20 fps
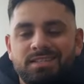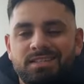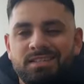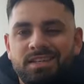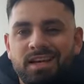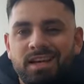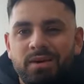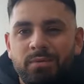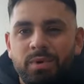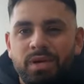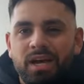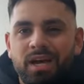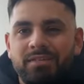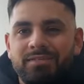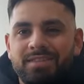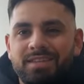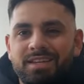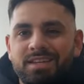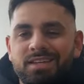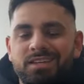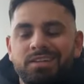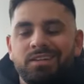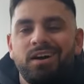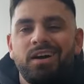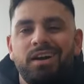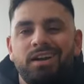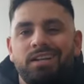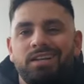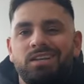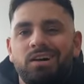Today we have the
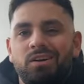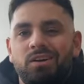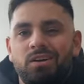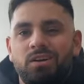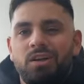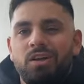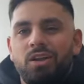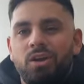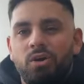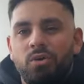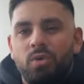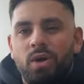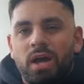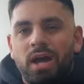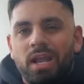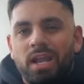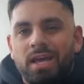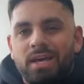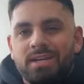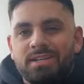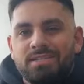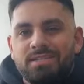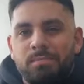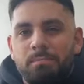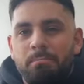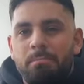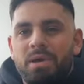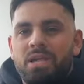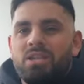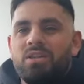Nike Dunk Low
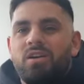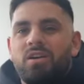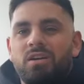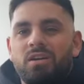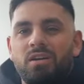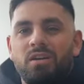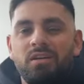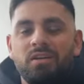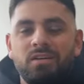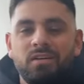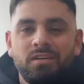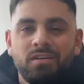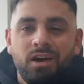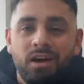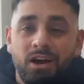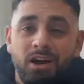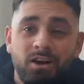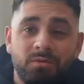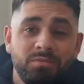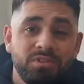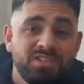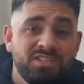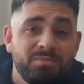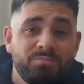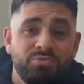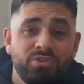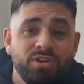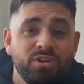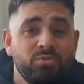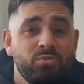LX Banana. Um, this
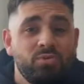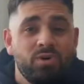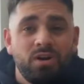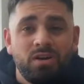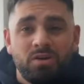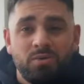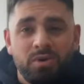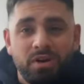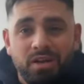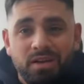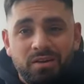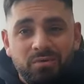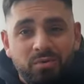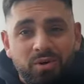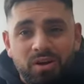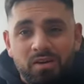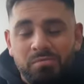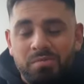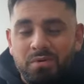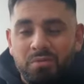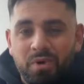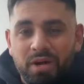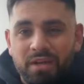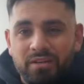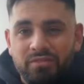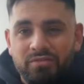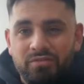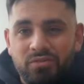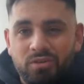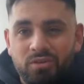is a pretty cool colorway, one I've been
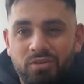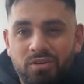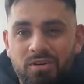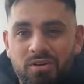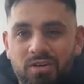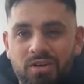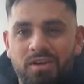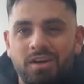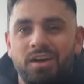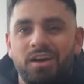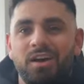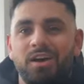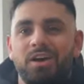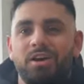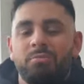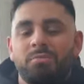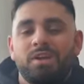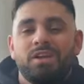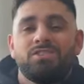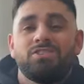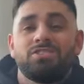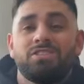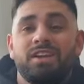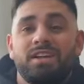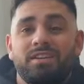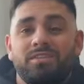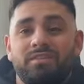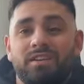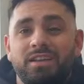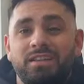waiting for. Um, I just
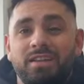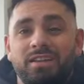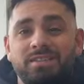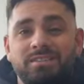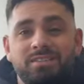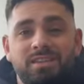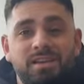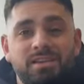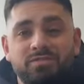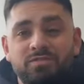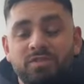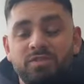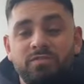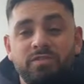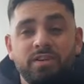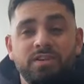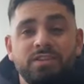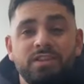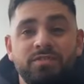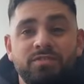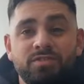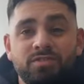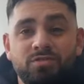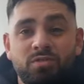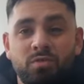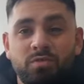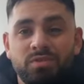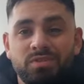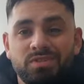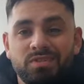like the fact that it's, it's very, very different
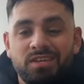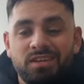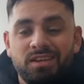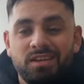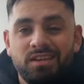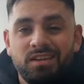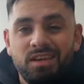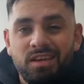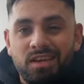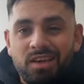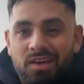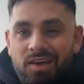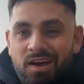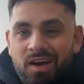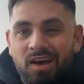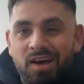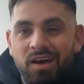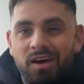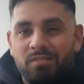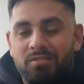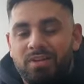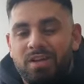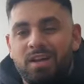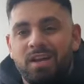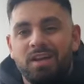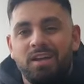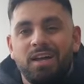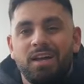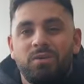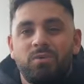to what we're seeing. Um,
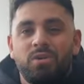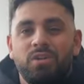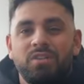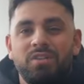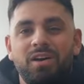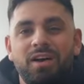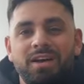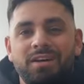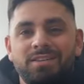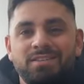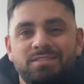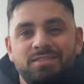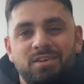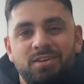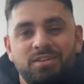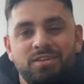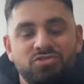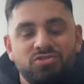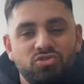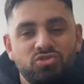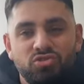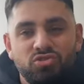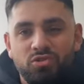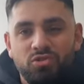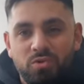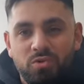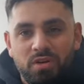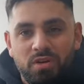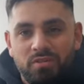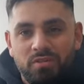and I like what Nike is starting to
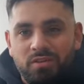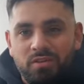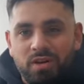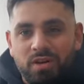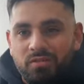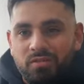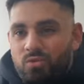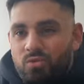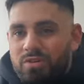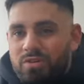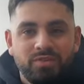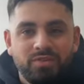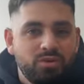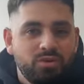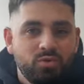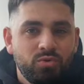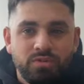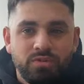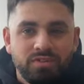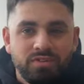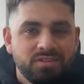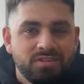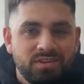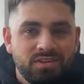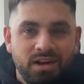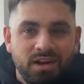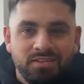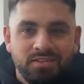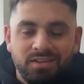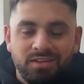do with kind of all different, all different
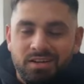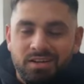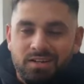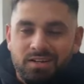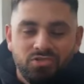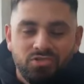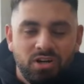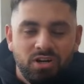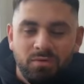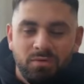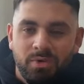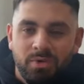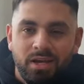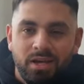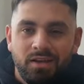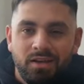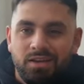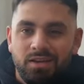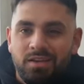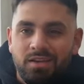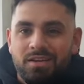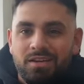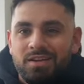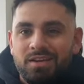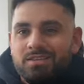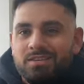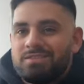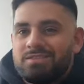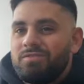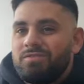designs and kind of trying to make
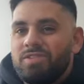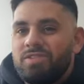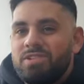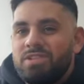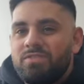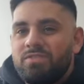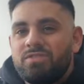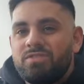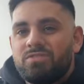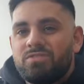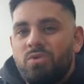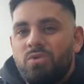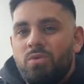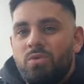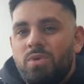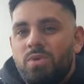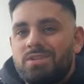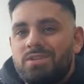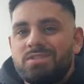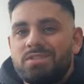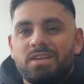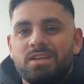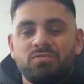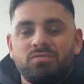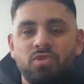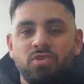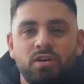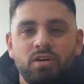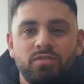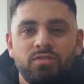something different to what we're
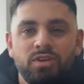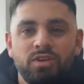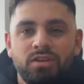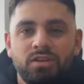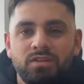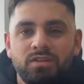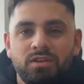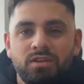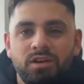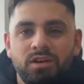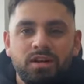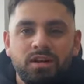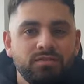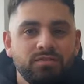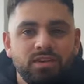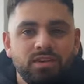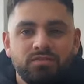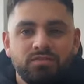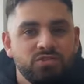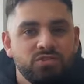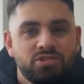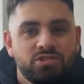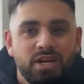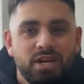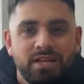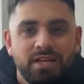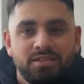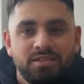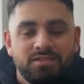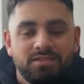seeing rather than the kind of different
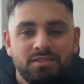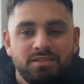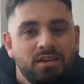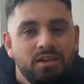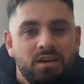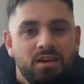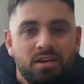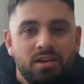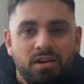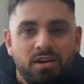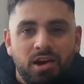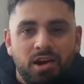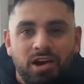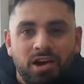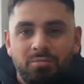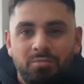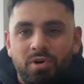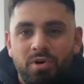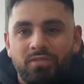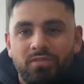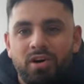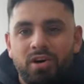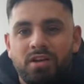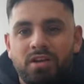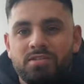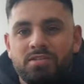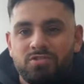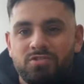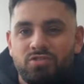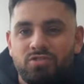shades um, of
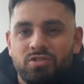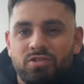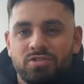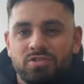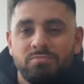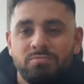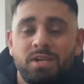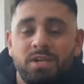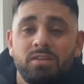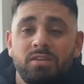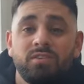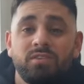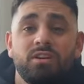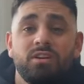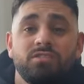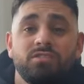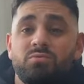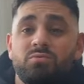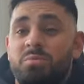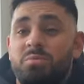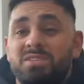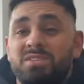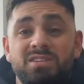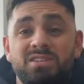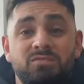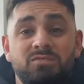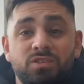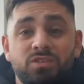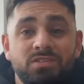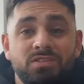colors across many of the dunks that we've been
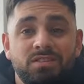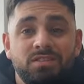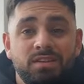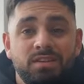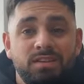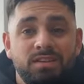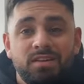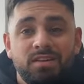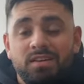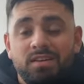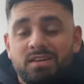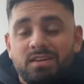seeing recently.